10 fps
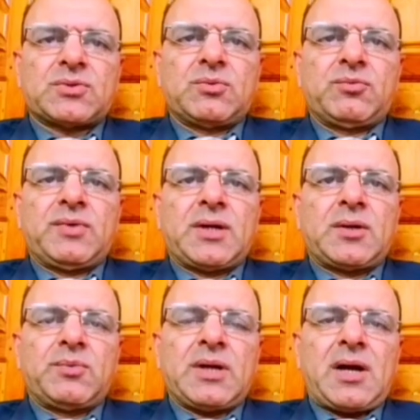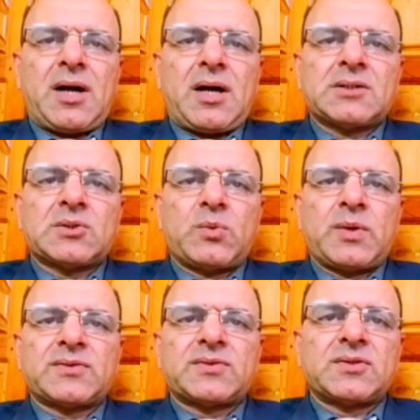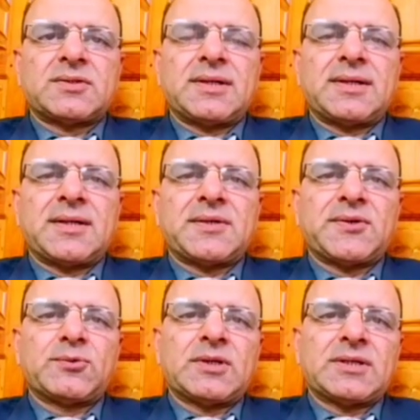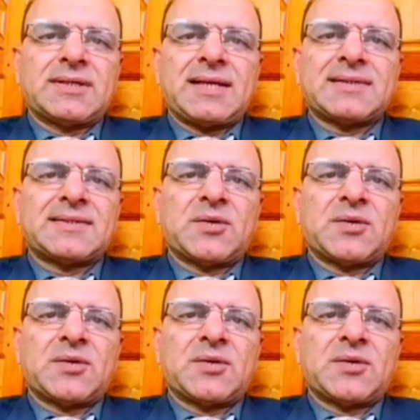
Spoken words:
where we ask questions related to the text